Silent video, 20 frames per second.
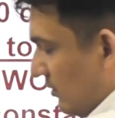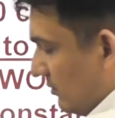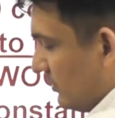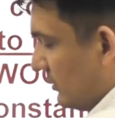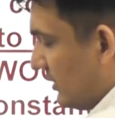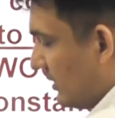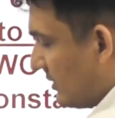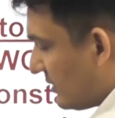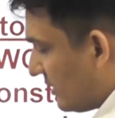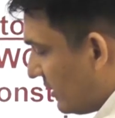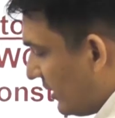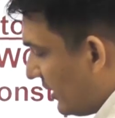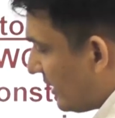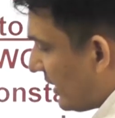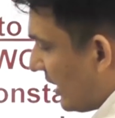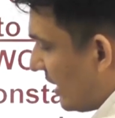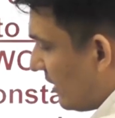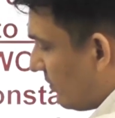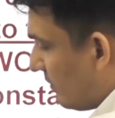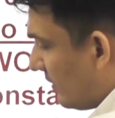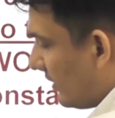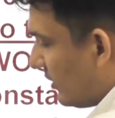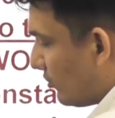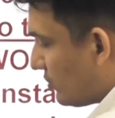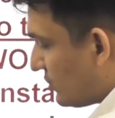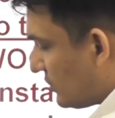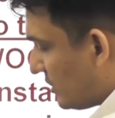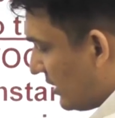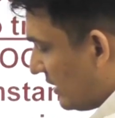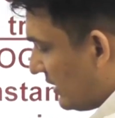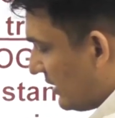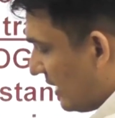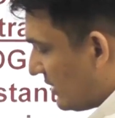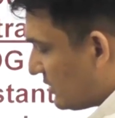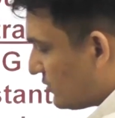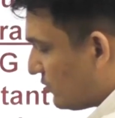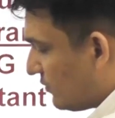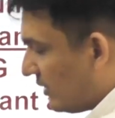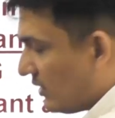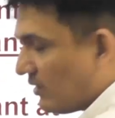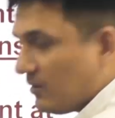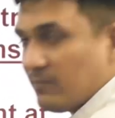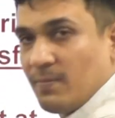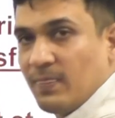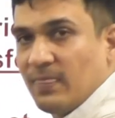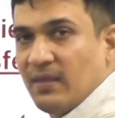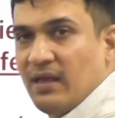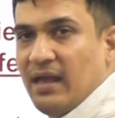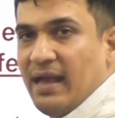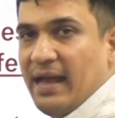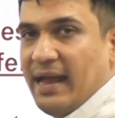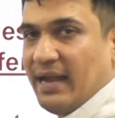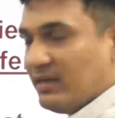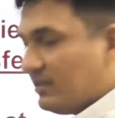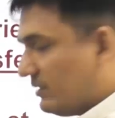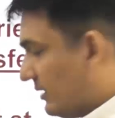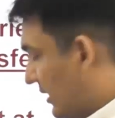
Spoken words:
this grid can be in Australia as well, and